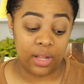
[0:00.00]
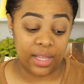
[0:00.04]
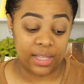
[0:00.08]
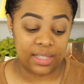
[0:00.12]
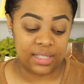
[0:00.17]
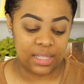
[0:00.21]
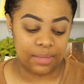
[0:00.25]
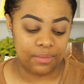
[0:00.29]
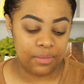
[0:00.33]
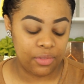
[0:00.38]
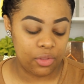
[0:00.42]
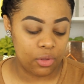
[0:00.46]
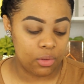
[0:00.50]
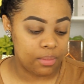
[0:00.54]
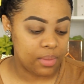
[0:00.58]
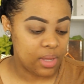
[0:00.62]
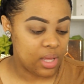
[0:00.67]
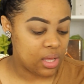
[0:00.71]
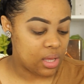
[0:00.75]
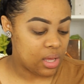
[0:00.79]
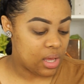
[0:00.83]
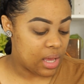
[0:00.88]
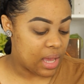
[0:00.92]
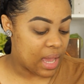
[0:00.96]
Like some of them
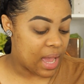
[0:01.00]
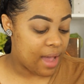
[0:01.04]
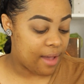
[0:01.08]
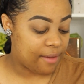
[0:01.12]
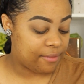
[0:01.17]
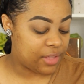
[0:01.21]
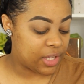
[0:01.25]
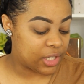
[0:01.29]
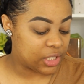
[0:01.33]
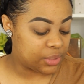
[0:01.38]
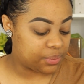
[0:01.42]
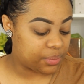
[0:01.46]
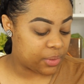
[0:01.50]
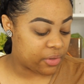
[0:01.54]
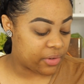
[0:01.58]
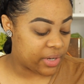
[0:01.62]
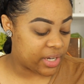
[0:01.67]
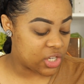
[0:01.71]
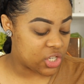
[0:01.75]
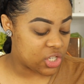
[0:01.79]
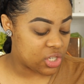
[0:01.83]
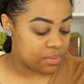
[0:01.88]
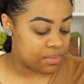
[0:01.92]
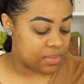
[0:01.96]
have the
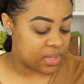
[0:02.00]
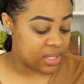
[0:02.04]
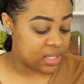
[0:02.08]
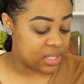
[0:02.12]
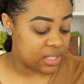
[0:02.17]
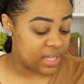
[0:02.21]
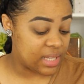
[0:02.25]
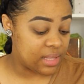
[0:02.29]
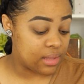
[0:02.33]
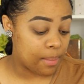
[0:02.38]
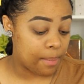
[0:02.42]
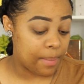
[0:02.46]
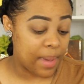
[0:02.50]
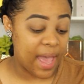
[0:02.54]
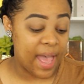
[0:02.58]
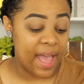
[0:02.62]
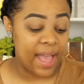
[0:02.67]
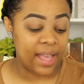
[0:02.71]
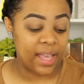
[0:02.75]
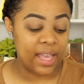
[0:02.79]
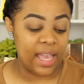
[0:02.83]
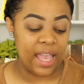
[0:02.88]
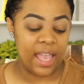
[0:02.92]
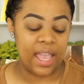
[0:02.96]
expiration months in the
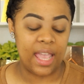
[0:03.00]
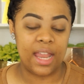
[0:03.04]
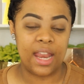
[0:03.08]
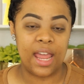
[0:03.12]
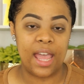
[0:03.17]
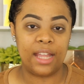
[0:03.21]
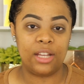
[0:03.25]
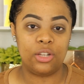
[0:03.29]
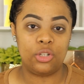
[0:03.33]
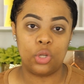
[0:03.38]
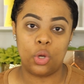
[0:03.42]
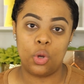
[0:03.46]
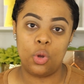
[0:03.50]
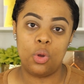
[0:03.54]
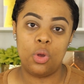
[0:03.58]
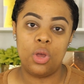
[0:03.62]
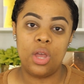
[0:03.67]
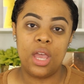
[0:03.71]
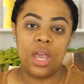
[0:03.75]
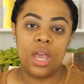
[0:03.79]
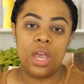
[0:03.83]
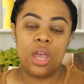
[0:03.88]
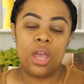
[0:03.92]
back, and I don't